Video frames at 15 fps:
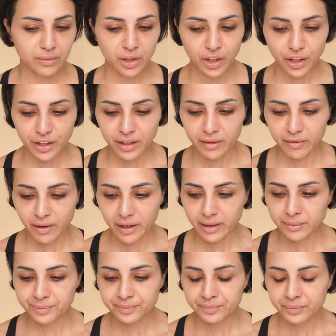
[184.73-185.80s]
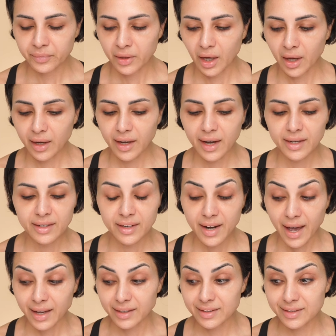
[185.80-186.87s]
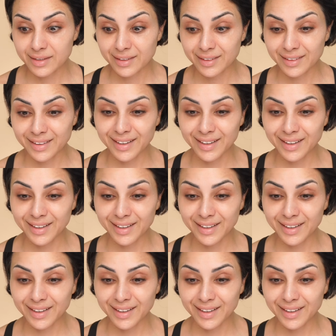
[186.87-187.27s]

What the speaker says: early, right? Okay, next,